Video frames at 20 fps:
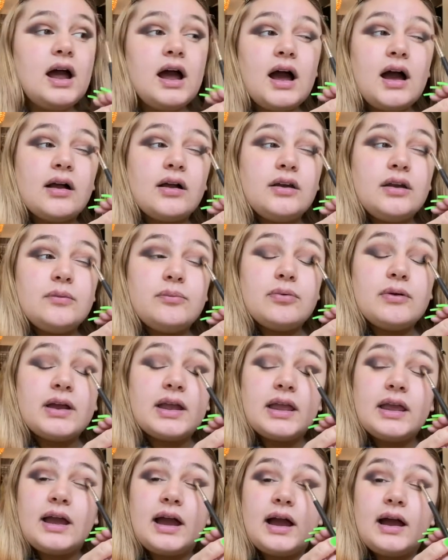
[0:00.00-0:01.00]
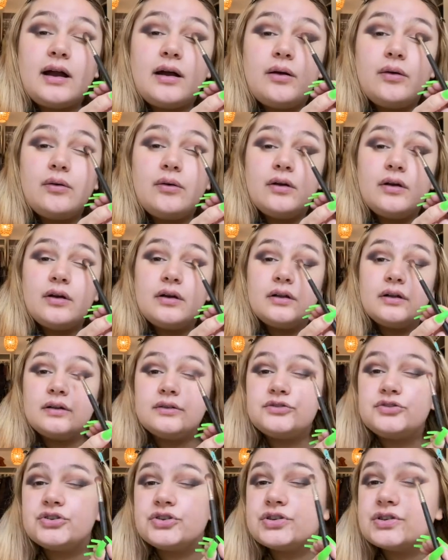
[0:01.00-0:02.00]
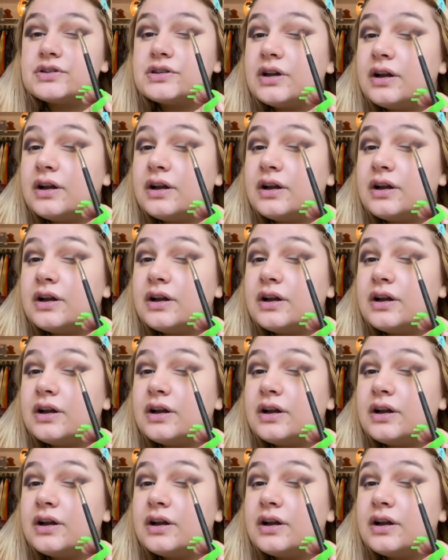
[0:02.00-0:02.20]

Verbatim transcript: i'm gonna bring it out just